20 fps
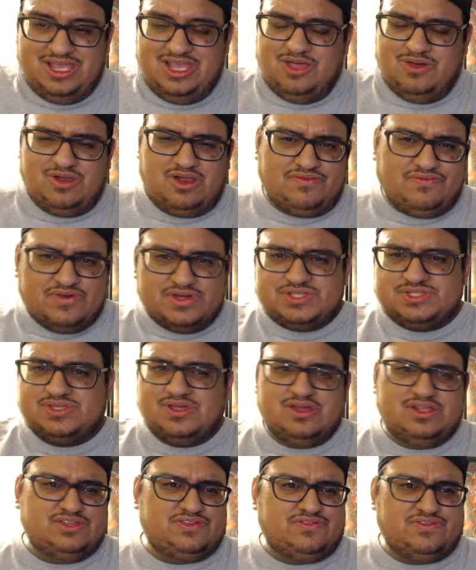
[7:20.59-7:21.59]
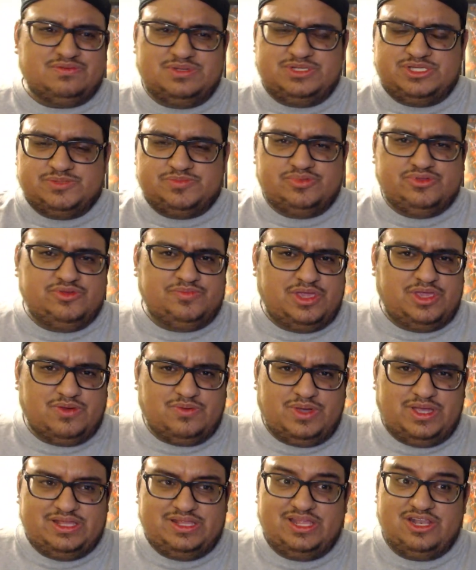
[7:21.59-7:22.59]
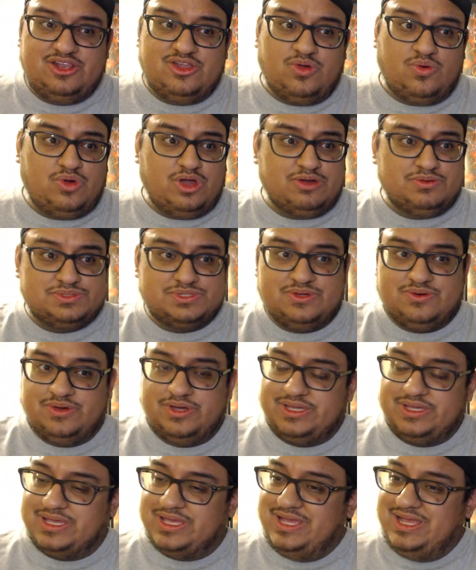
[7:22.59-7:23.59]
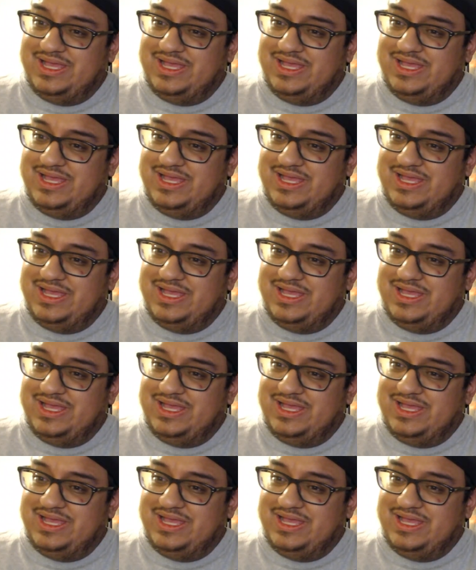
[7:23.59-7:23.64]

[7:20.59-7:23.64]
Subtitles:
When I first saw this film, it just blew me away. I didn't know where it was going.